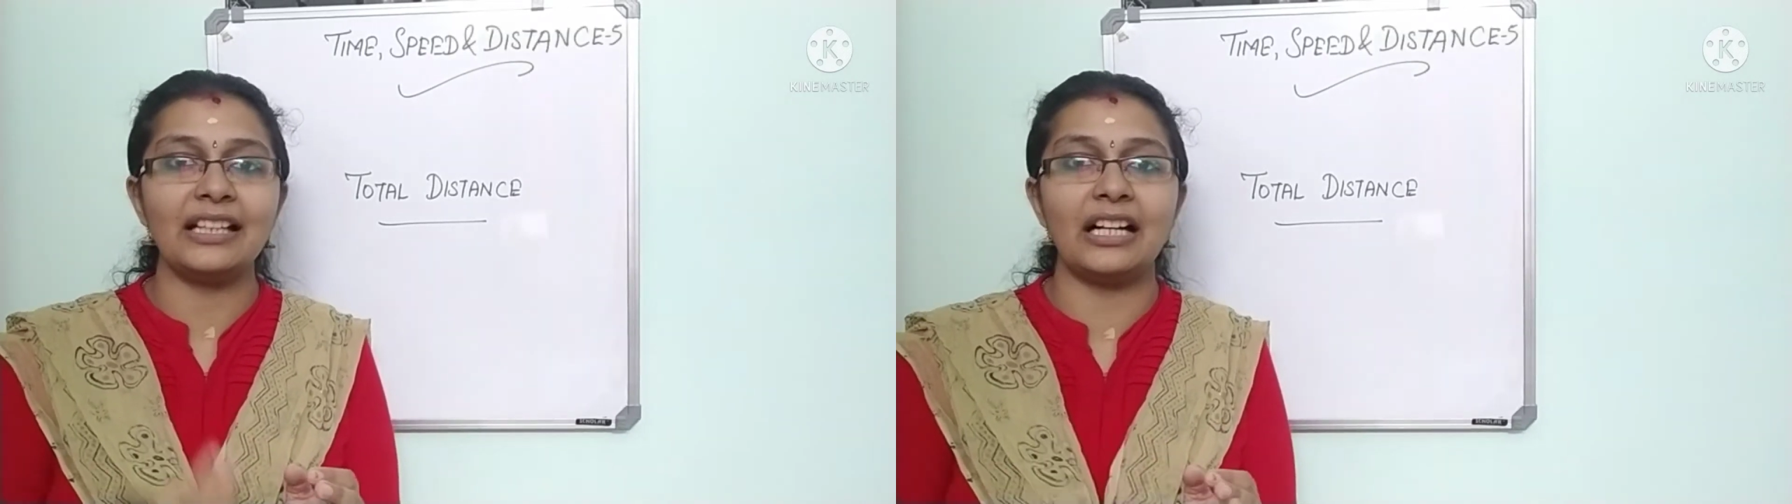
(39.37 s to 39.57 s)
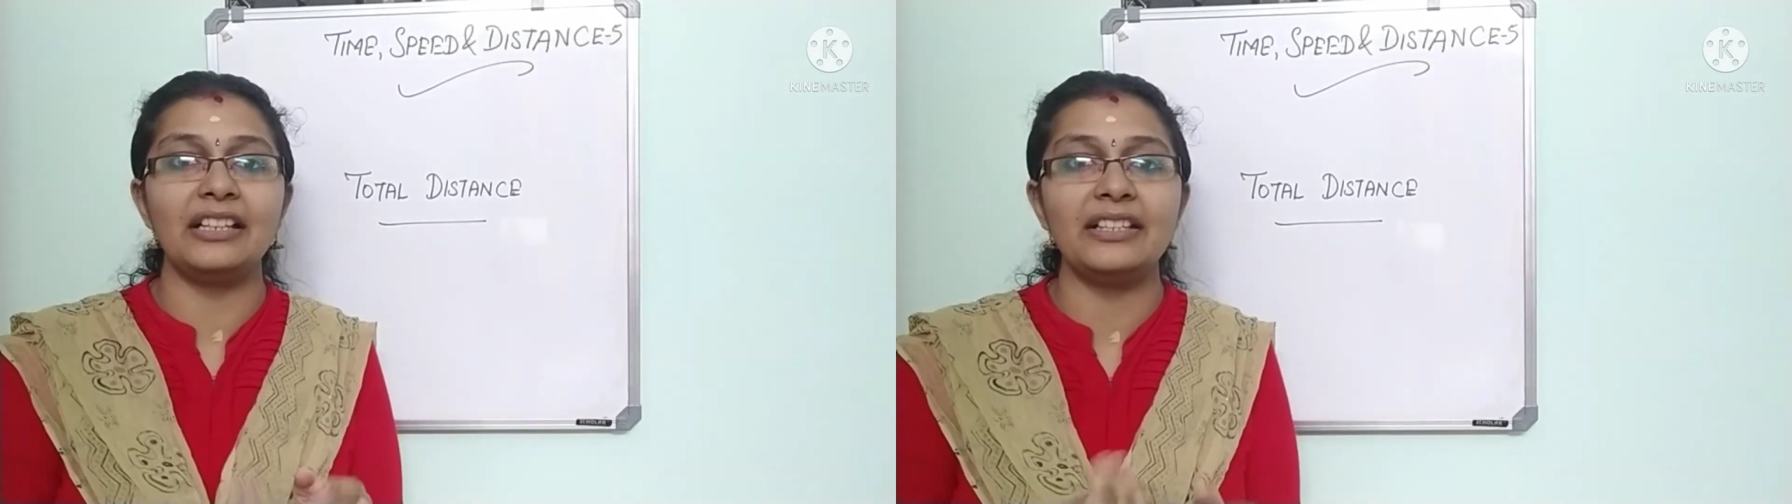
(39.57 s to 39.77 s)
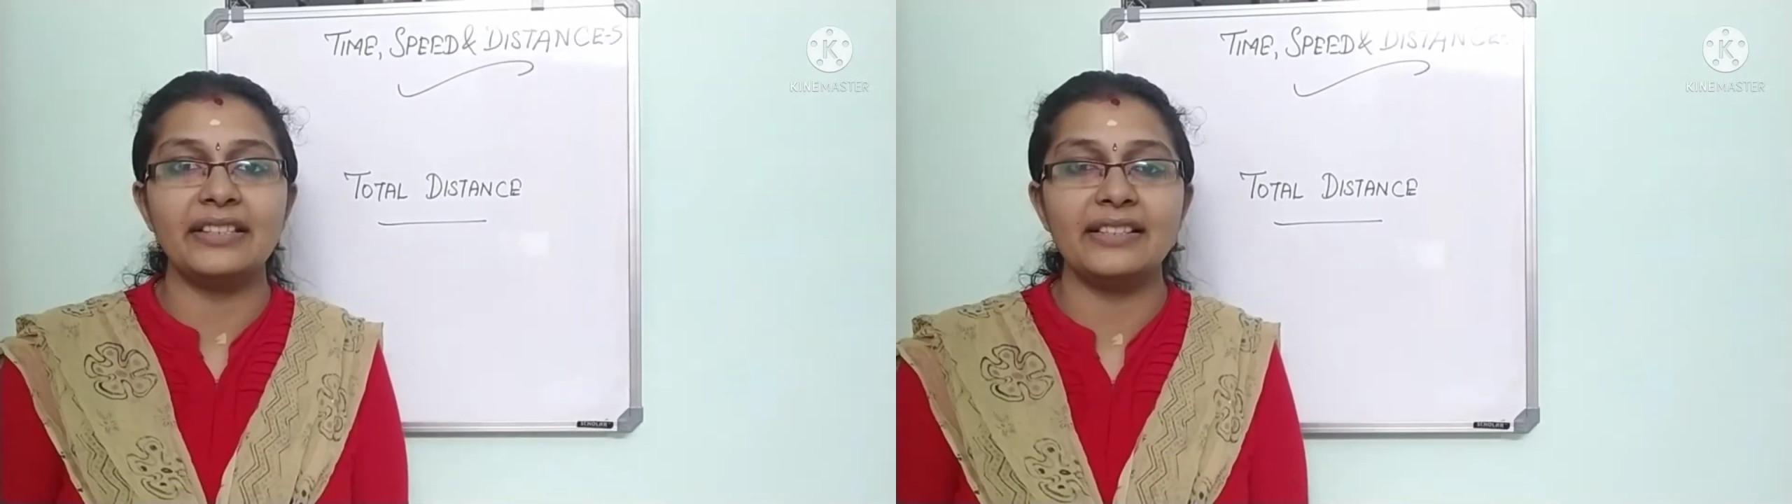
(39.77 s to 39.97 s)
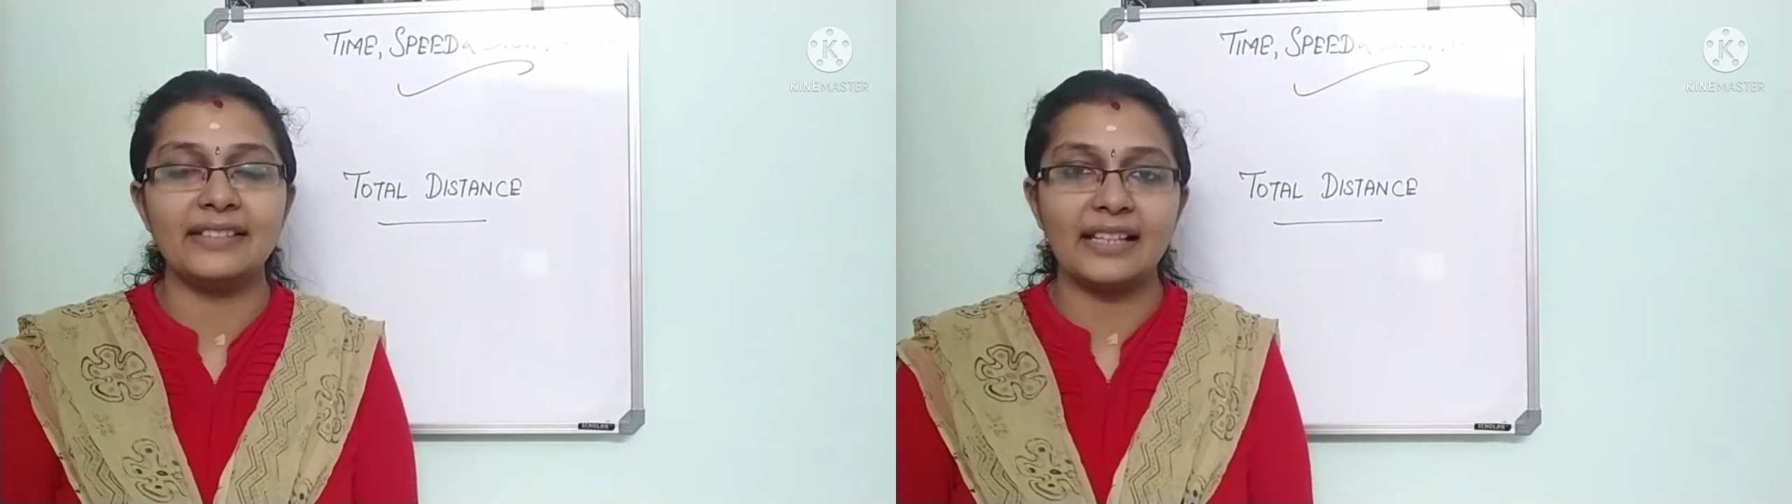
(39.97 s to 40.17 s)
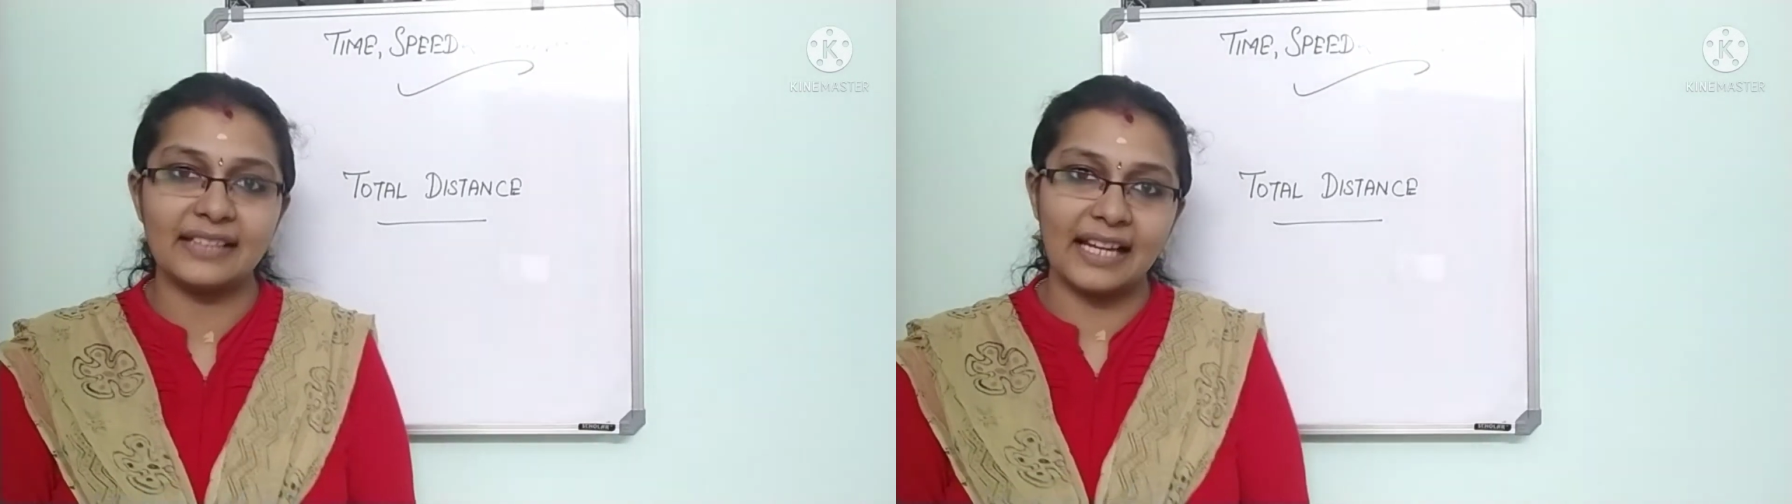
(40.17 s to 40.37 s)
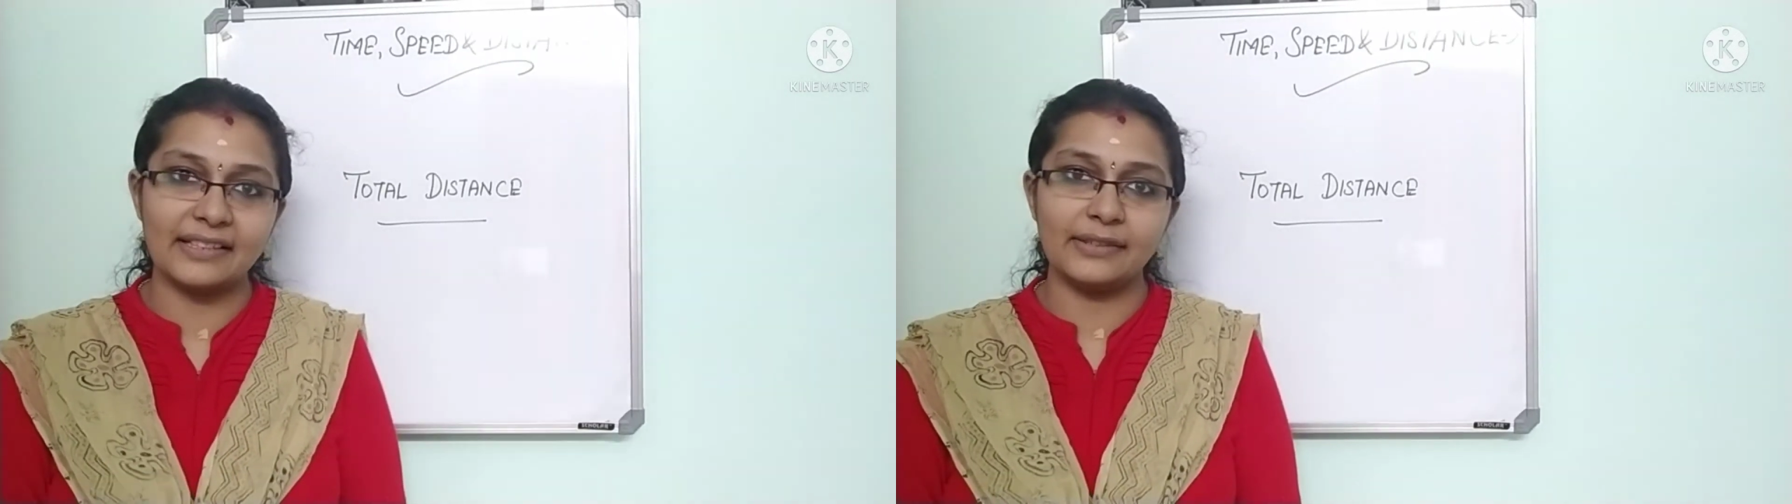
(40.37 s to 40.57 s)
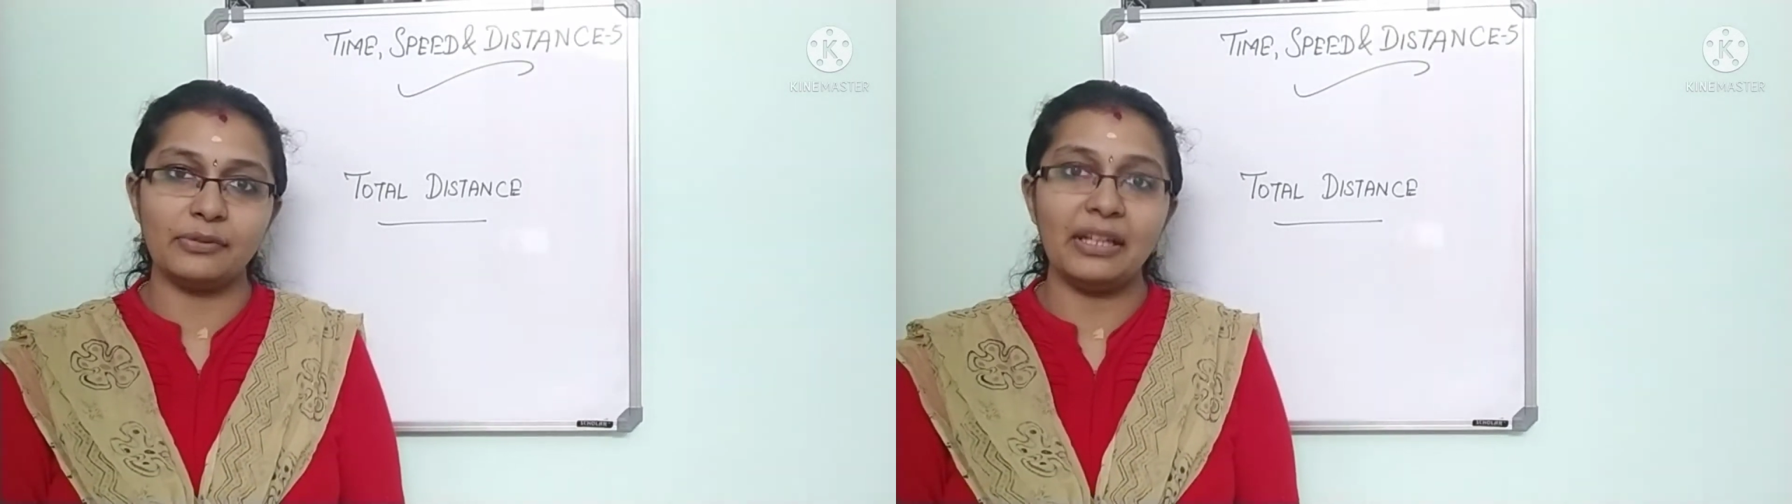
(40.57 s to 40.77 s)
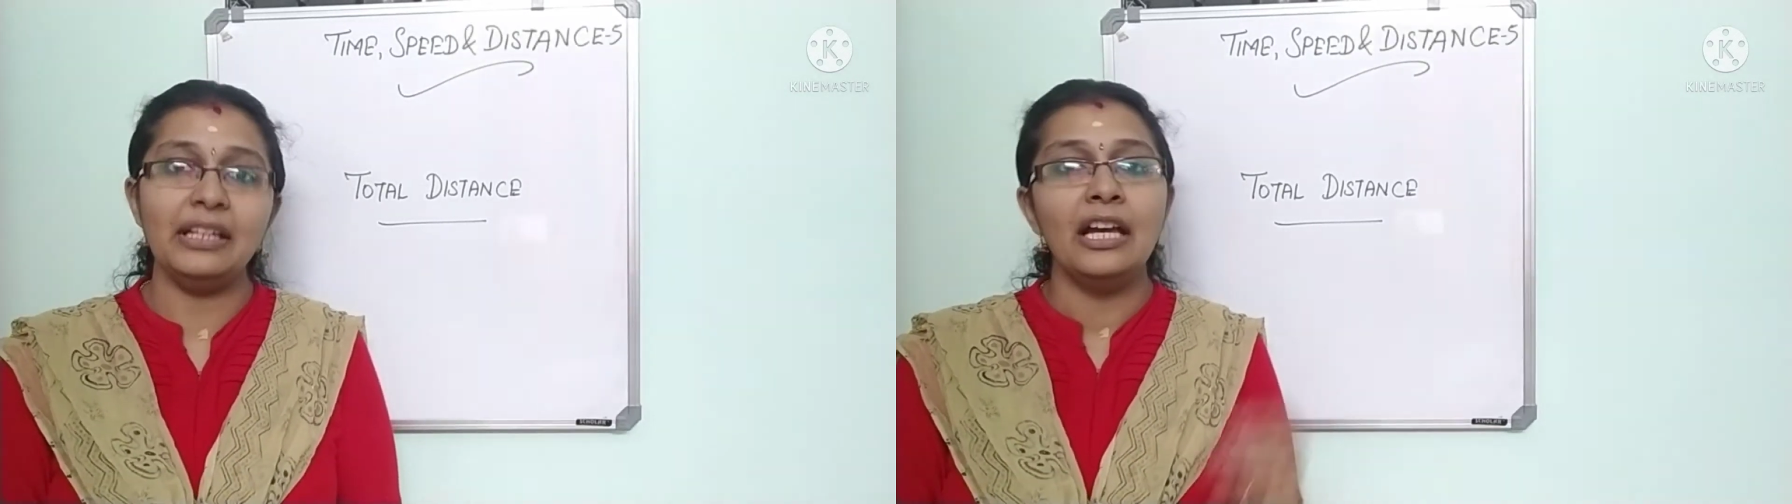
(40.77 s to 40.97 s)
conditions are
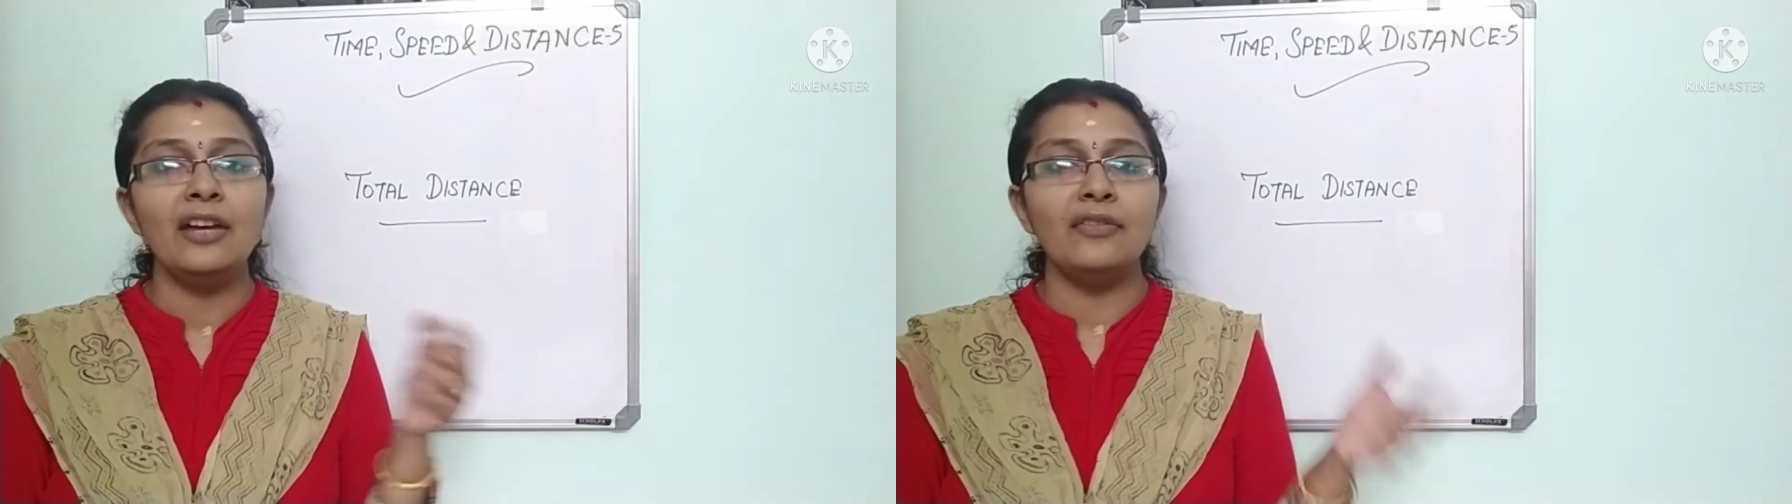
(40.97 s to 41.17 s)
satisfied,